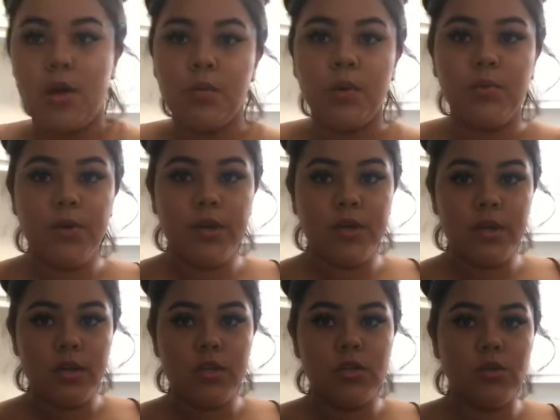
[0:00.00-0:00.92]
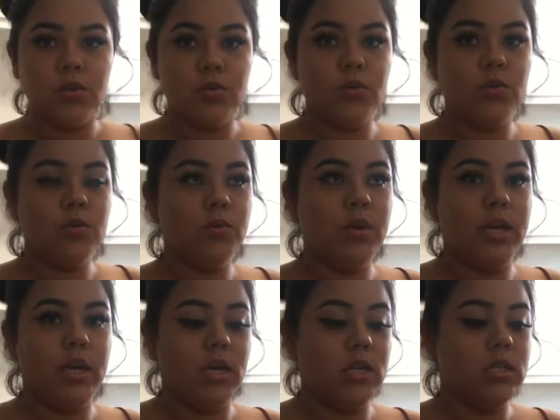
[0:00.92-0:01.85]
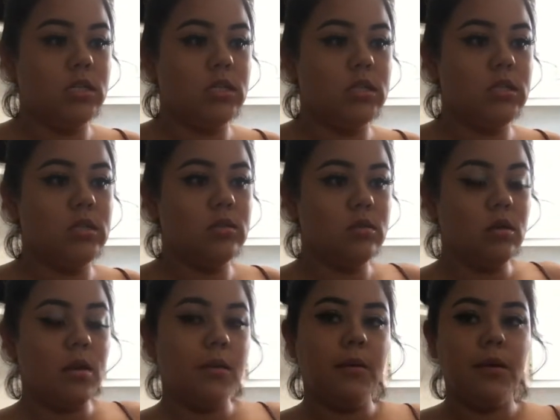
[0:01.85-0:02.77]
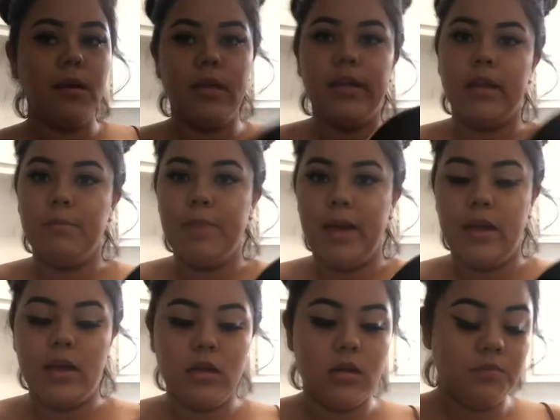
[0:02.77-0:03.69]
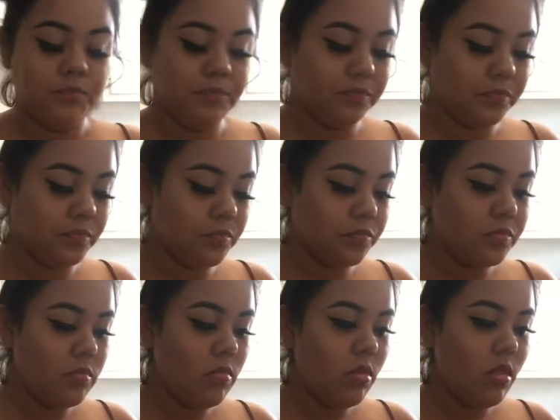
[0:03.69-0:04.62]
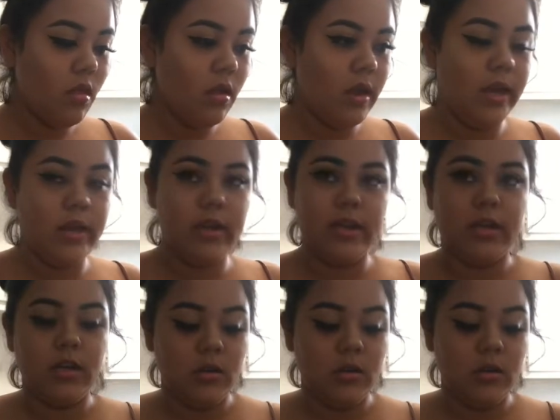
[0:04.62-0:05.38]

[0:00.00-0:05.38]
Now what we're gonna do is get a pan and heat